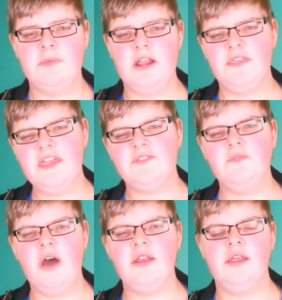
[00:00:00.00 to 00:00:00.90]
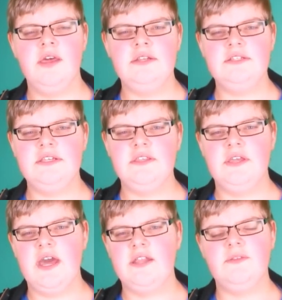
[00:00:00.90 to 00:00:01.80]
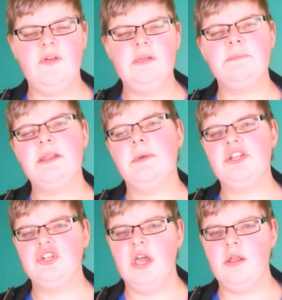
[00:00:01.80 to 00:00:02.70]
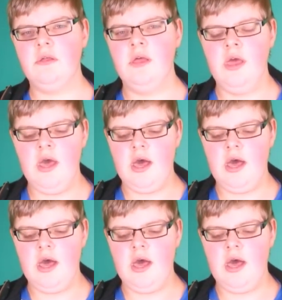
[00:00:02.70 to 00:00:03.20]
but I think it's fun to see the kind of development of my channel.